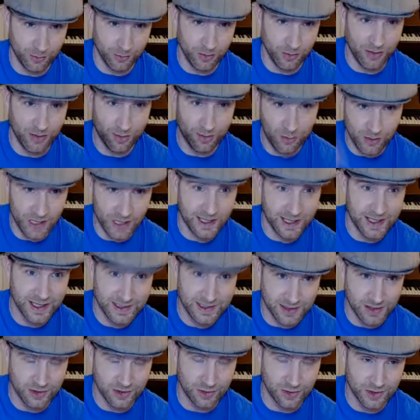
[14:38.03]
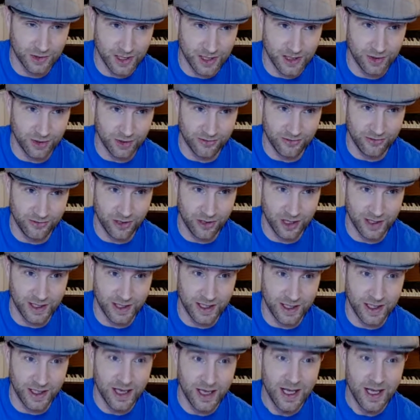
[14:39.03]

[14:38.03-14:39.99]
with all my lessons all day on a Friday.